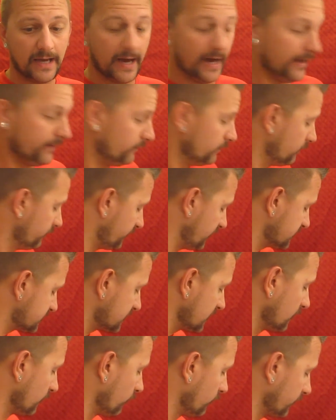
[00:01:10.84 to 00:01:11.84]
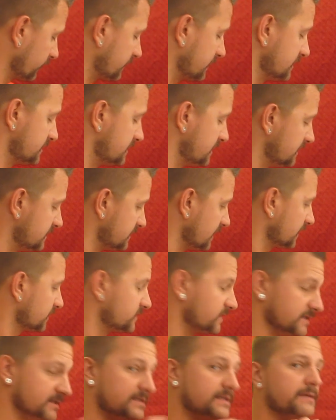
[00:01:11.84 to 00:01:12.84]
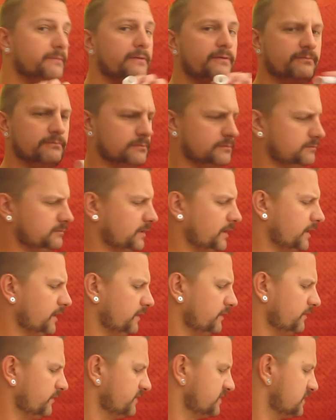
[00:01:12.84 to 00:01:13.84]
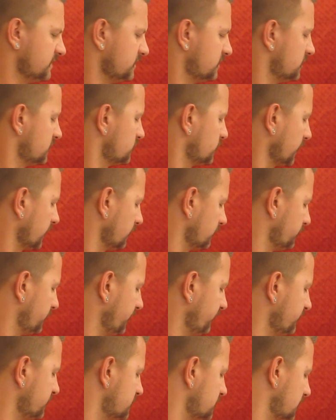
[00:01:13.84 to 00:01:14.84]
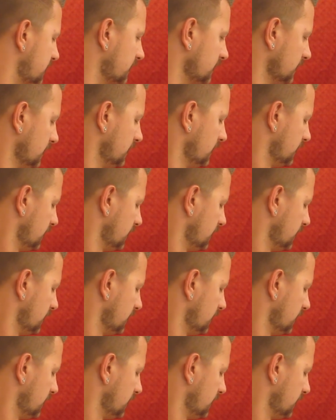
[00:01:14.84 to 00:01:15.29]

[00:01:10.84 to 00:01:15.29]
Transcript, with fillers: I don't know if that's gonna work. This is actually CB, uh, no, this is just regular PVC.